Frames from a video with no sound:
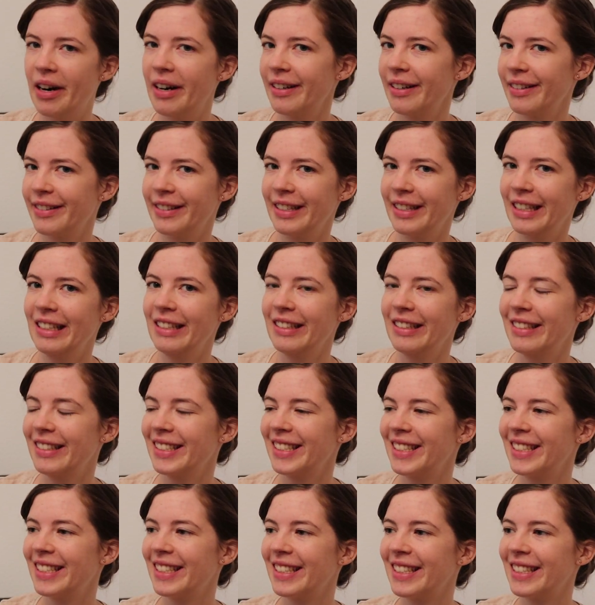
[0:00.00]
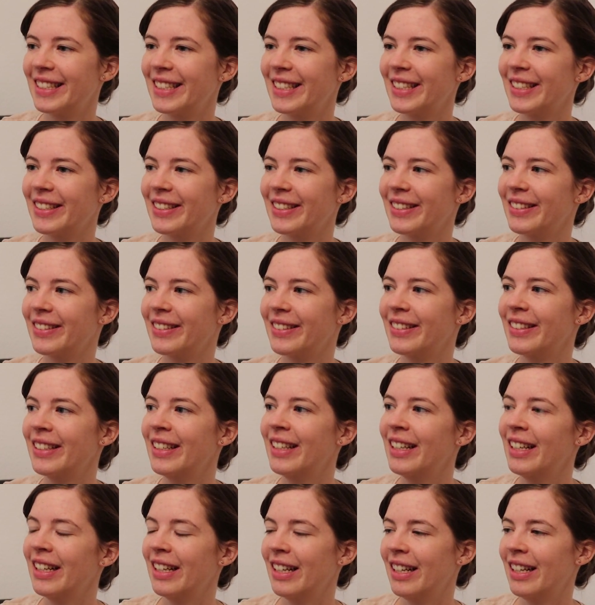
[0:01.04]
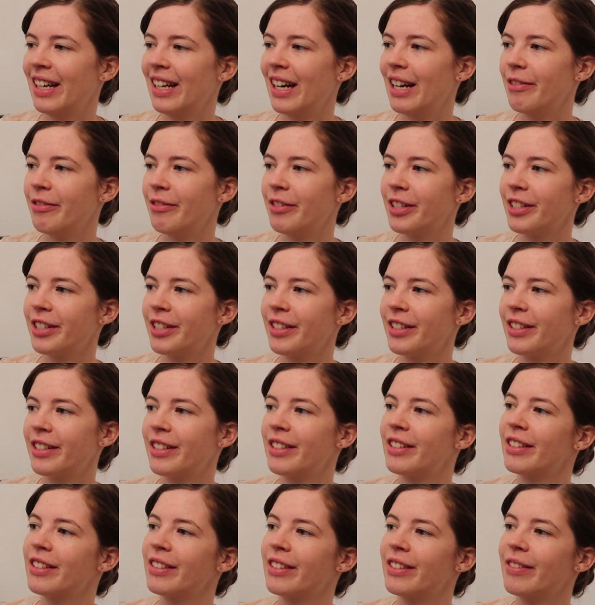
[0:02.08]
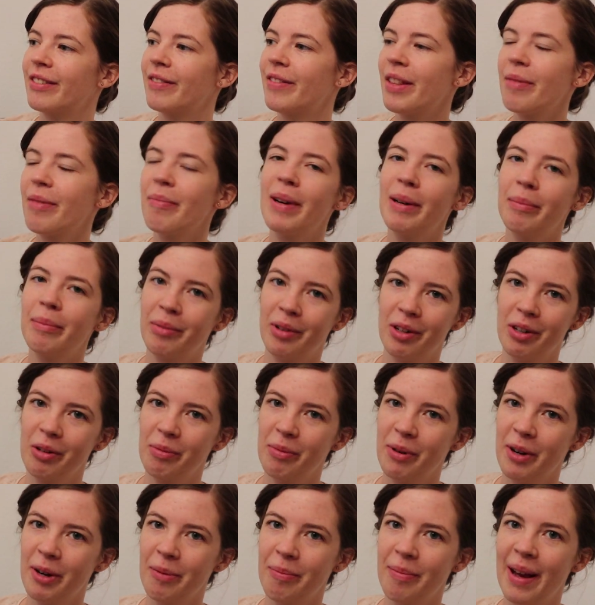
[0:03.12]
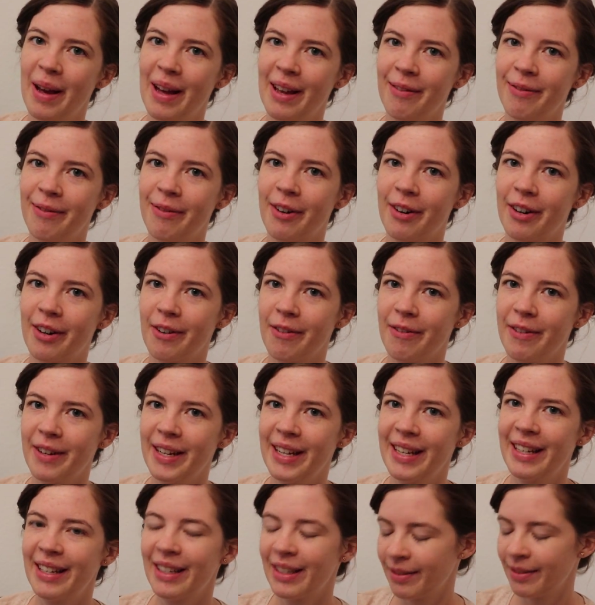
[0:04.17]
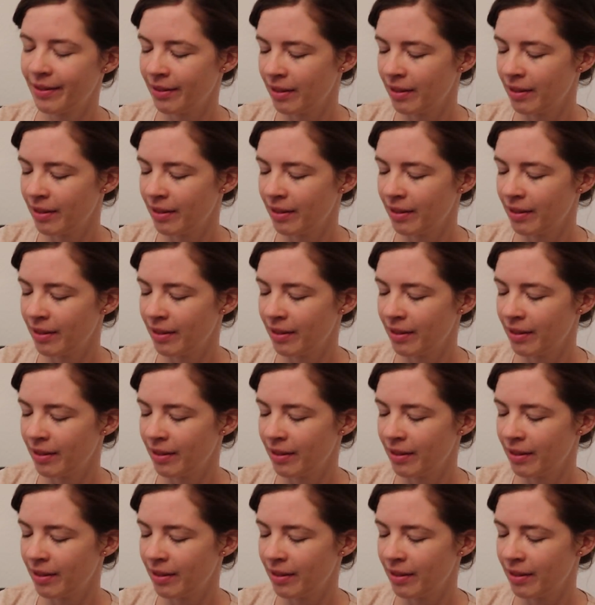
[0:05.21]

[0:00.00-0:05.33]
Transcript: art challenge, so I'm just with my ballpoint pen for a week.